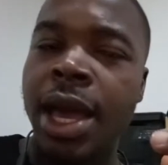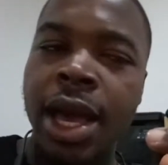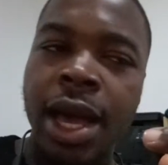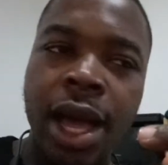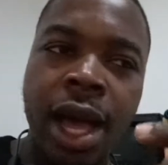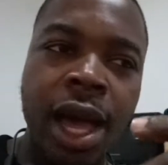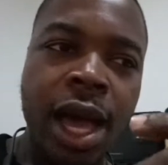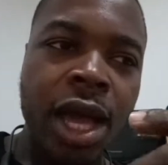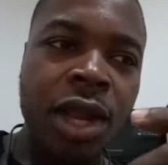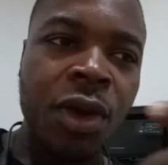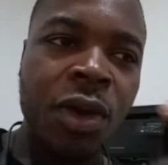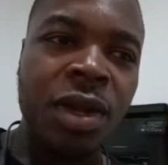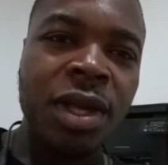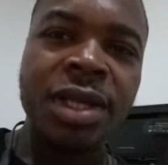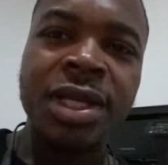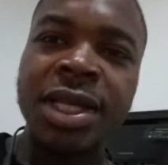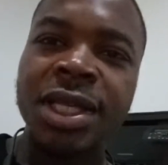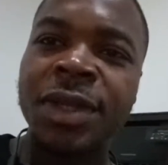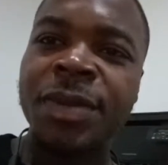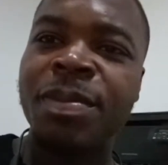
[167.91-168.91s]
I know
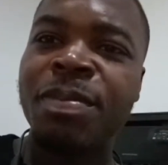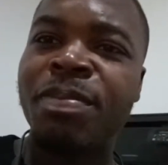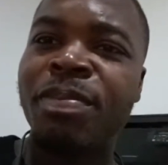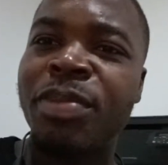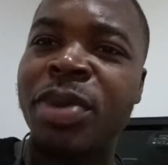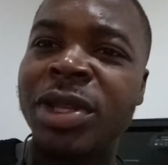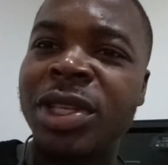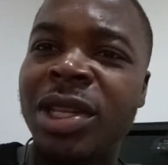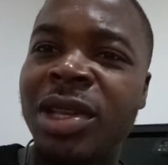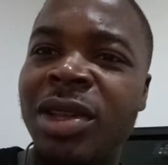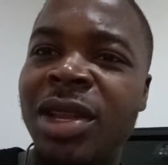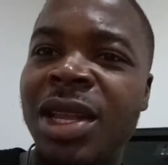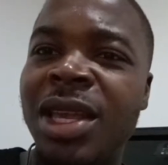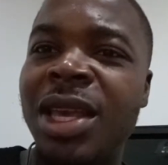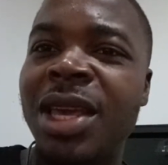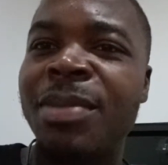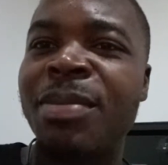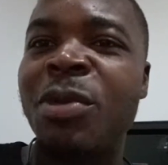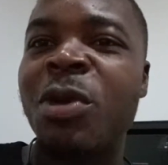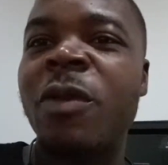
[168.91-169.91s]
this is
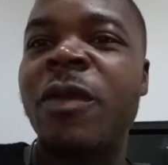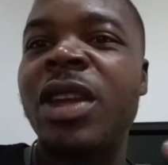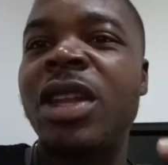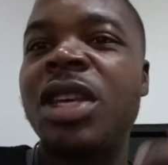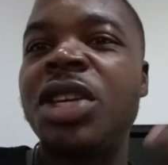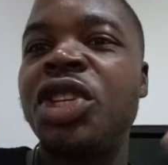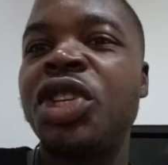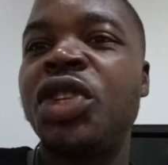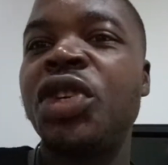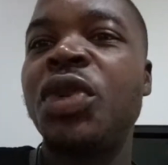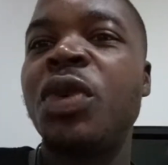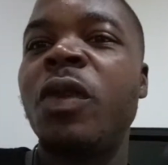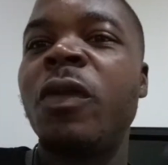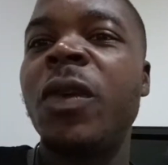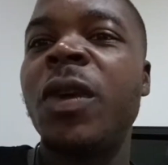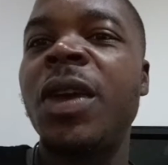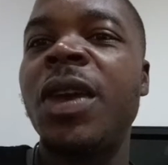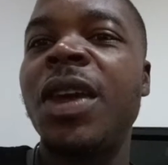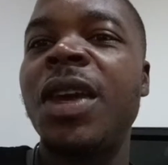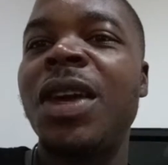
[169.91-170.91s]
particularly more of an issue
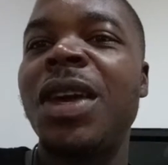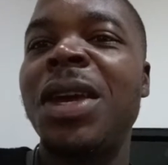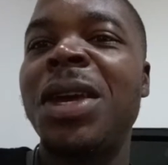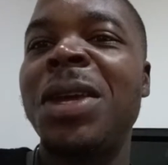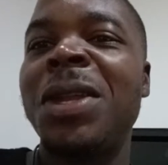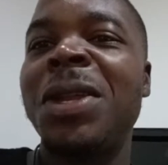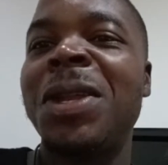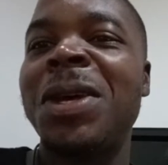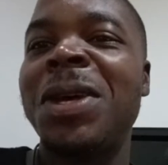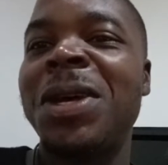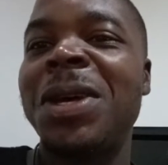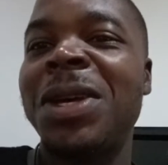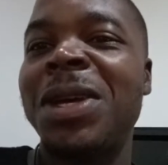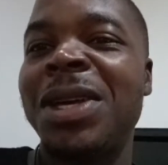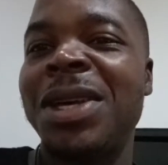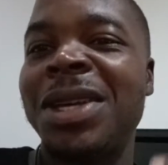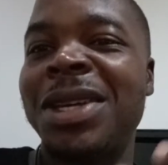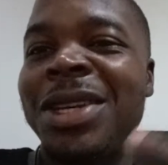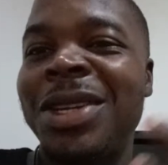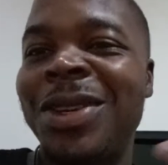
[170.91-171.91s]
over here in
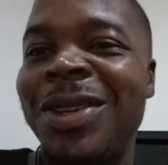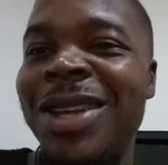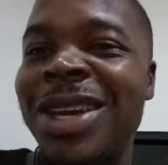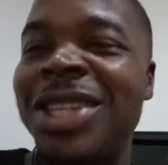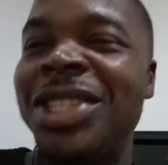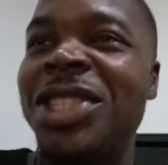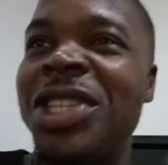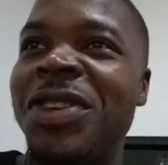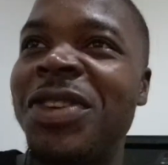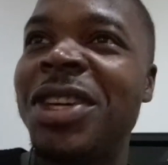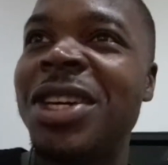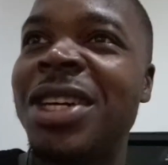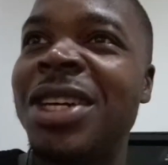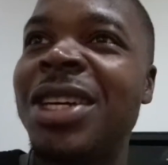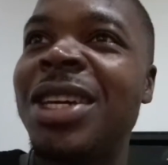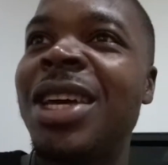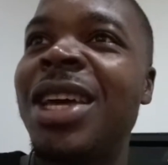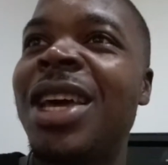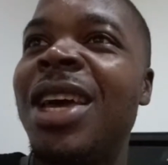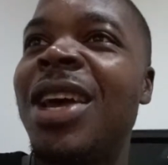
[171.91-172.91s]
Nigeria,
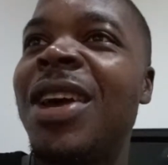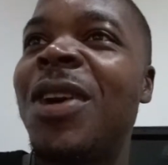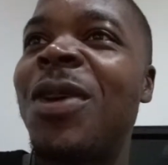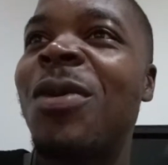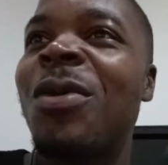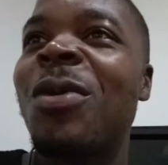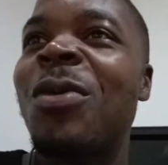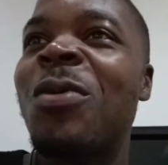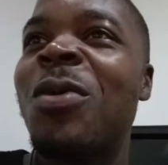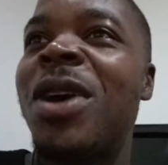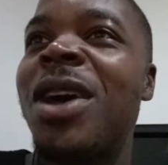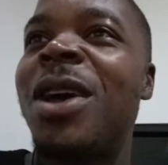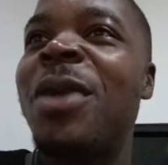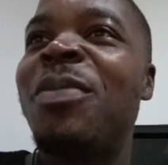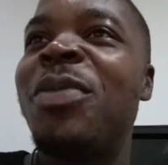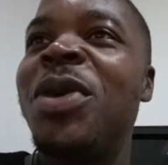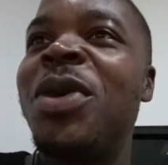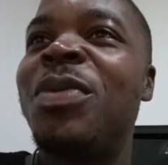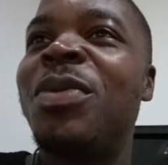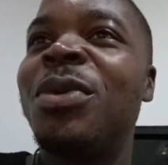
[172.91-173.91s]
where
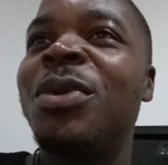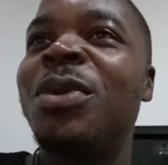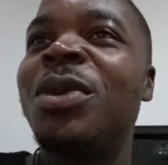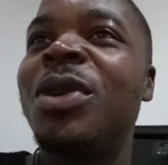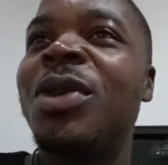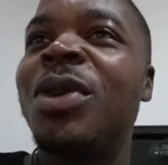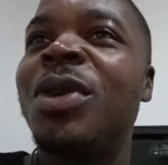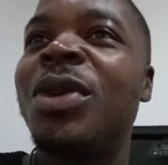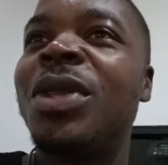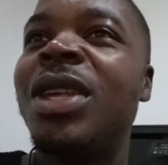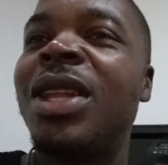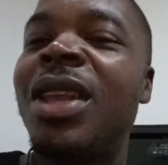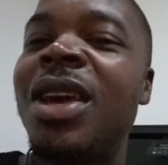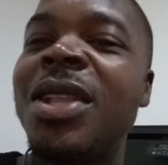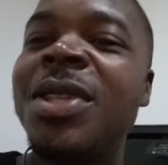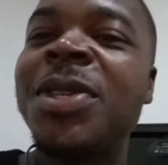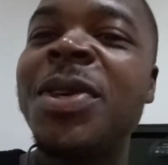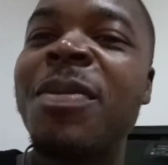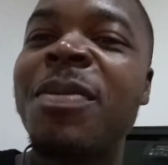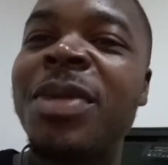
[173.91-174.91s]
people they
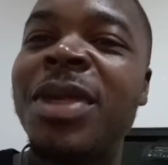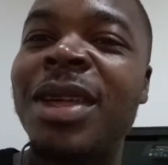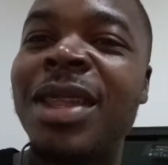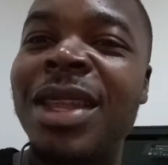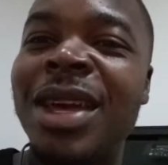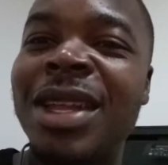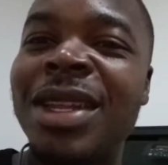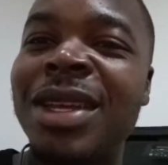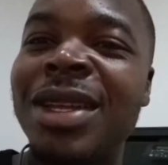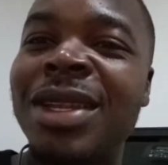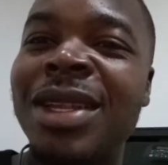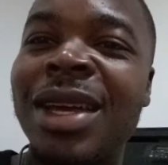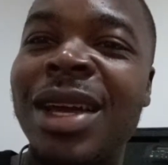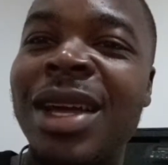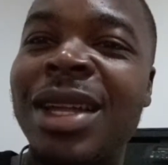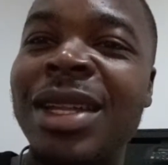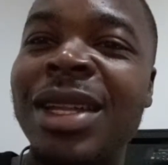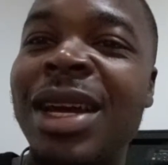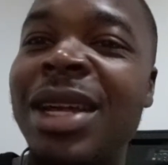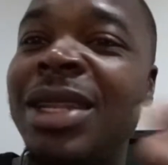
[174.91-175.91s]
learn something and
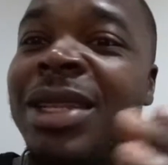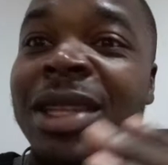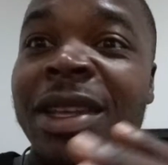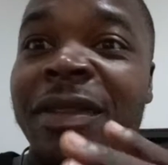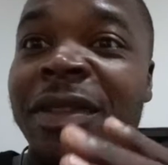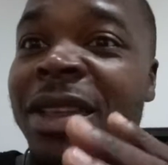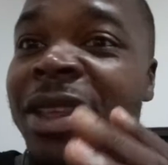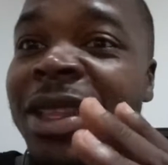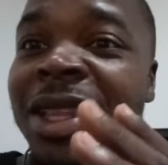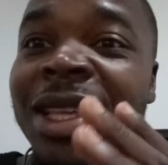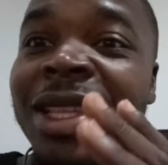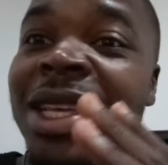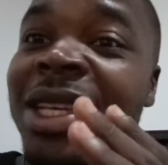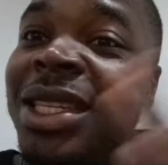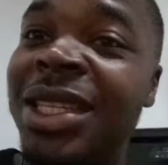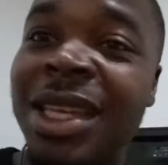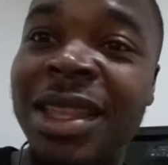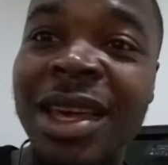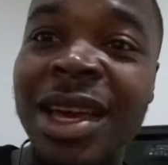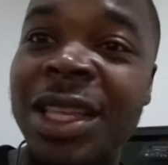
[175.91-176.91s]
they
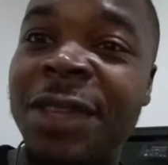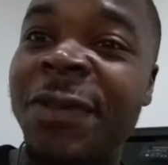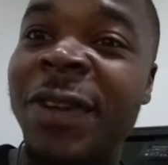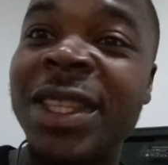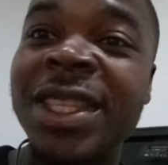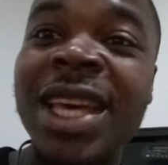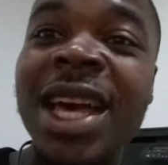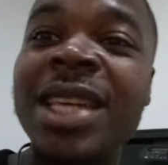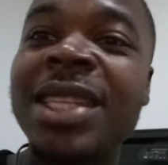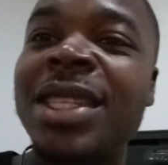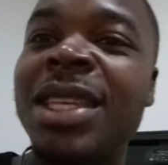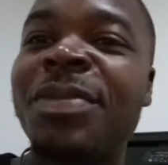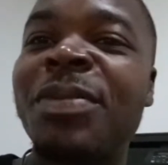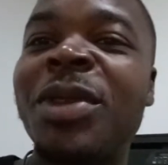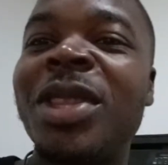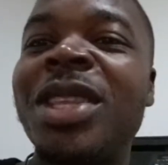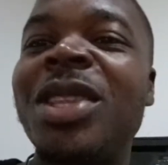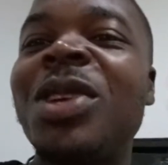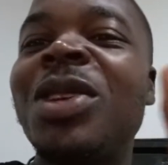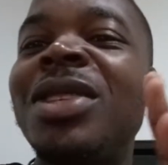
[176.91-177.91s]
see that it's fantastic,
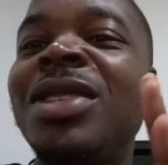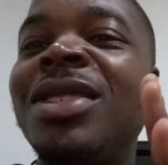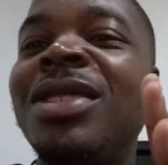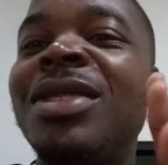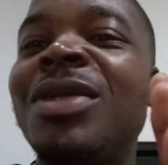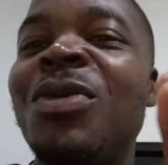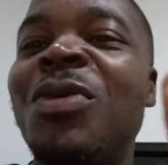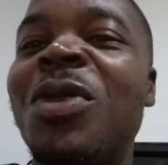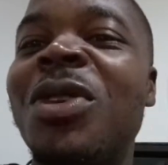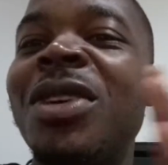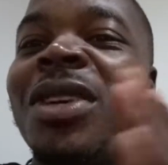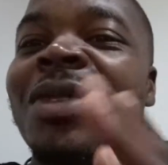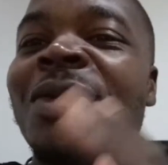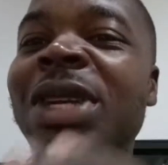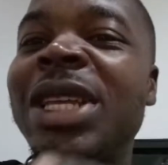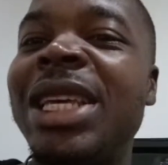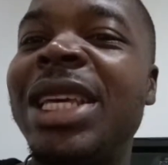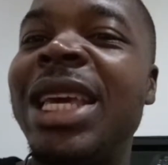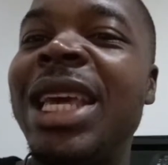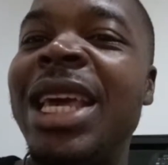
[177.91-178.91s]
but they don't want to
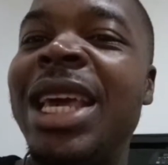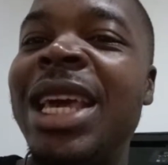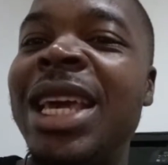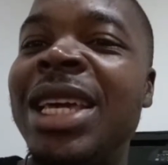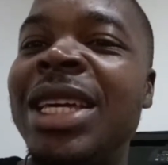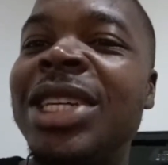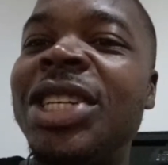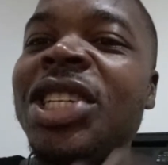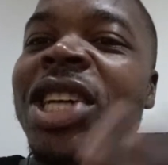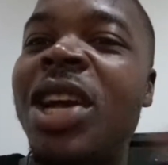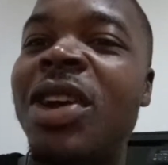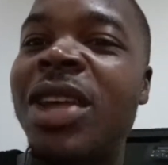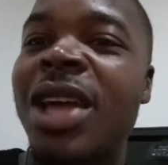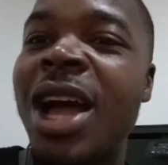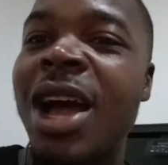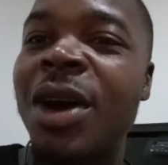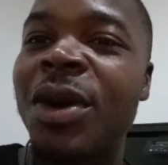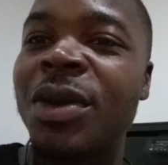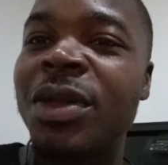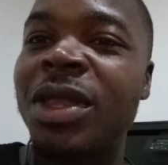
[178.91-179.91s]
really share it
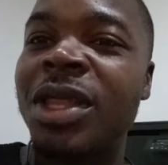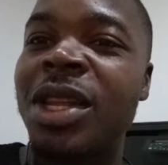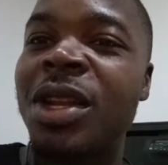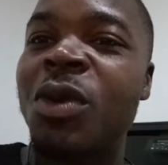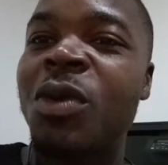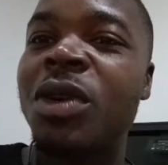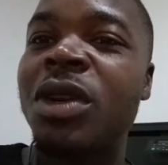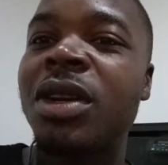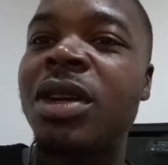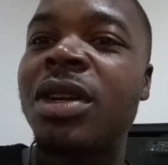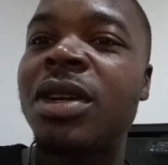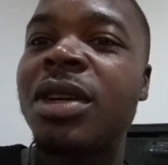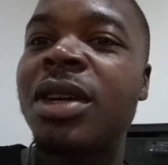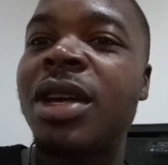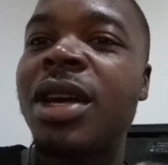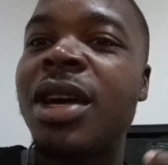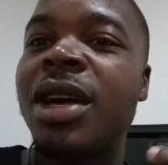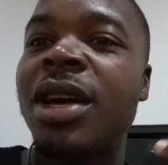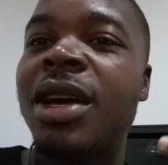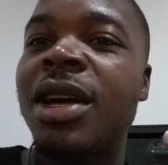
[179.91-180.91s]
out. They don't want
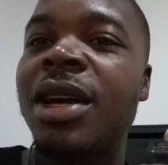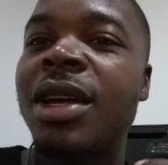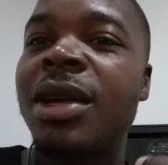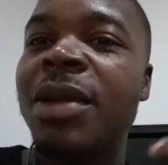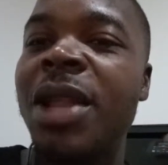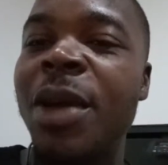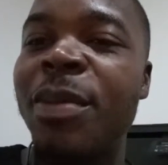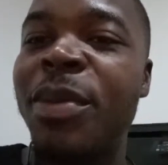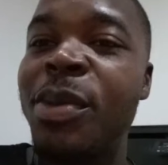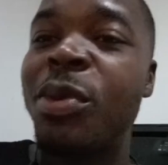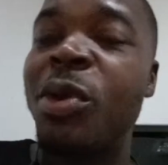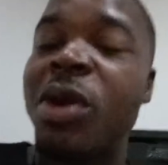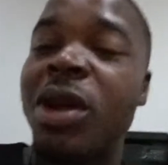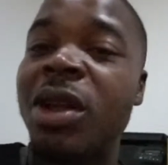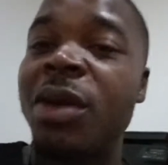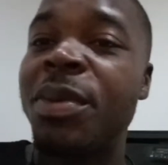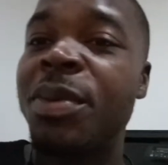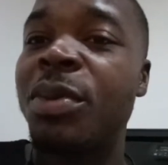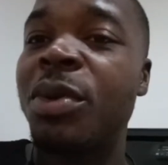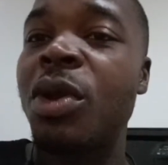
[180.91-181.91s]
to let
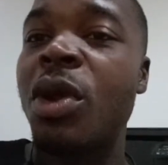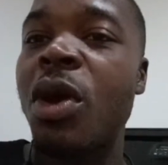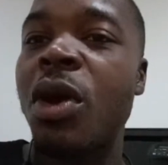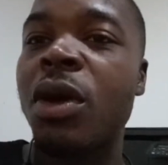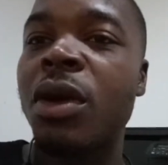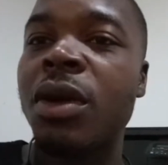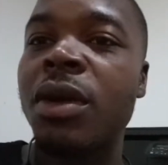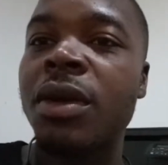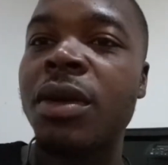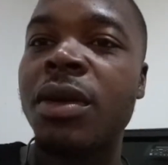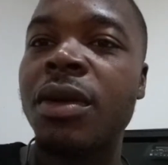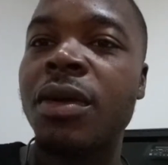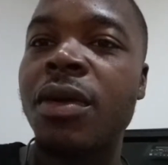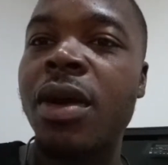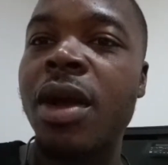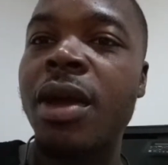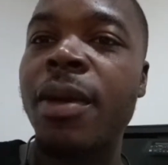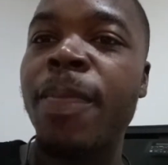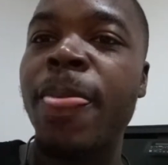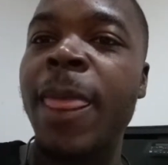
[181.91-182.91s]
other people know,
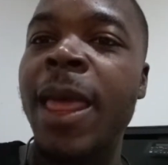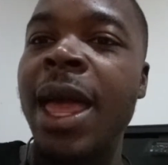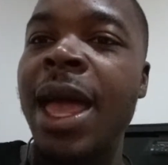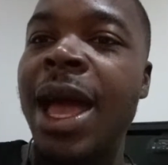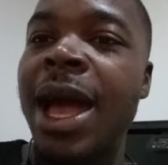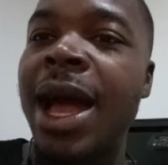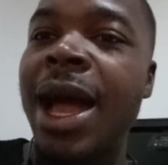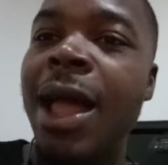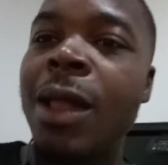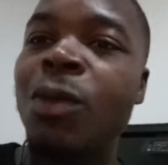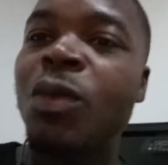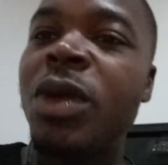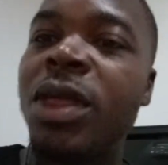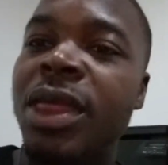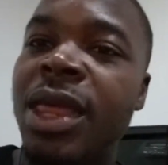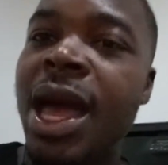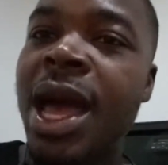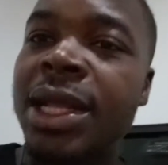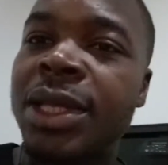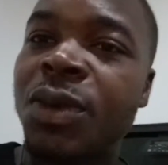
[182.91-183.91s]
right? And with
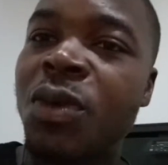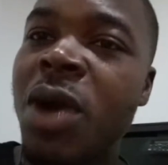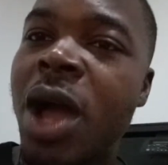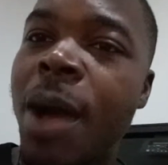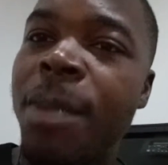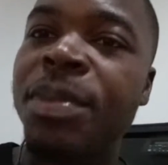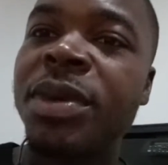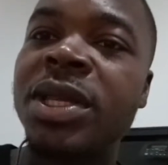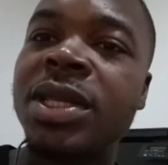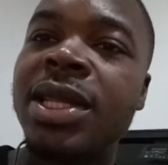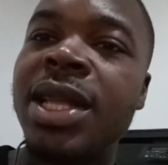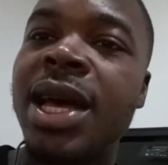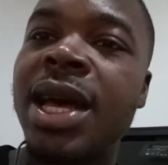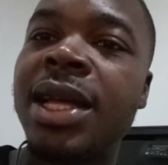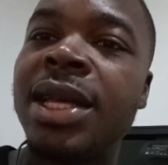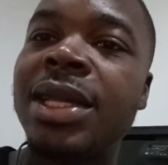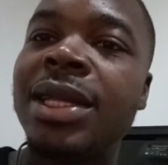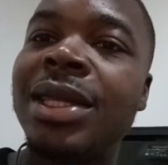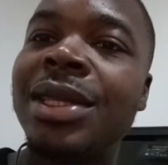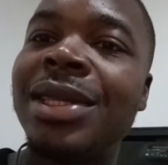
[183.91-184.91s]
that, what happens is
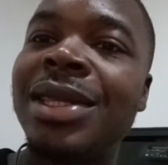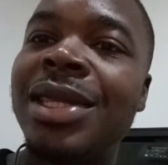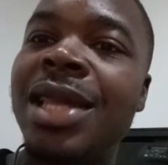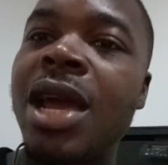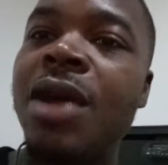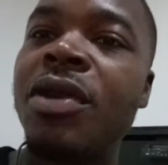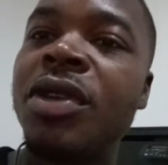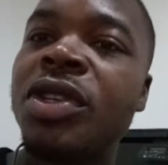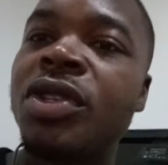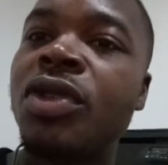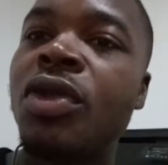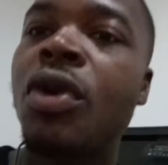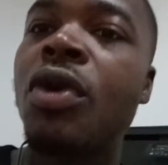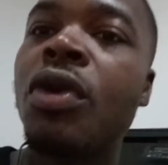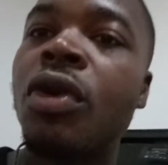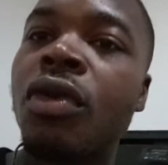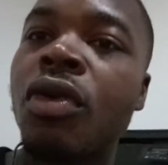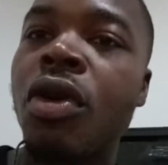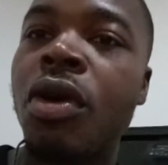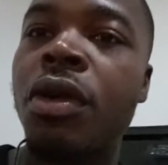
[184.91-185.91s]
that there is no
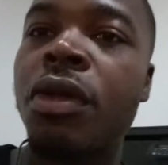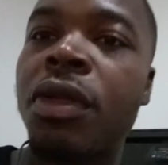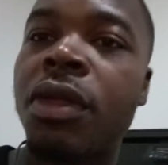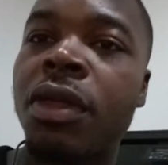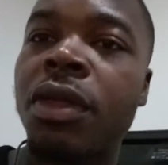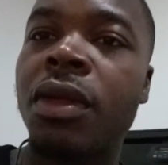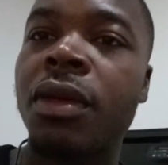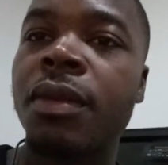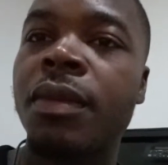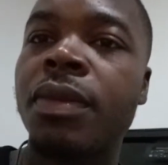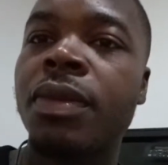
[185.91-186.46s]
growth.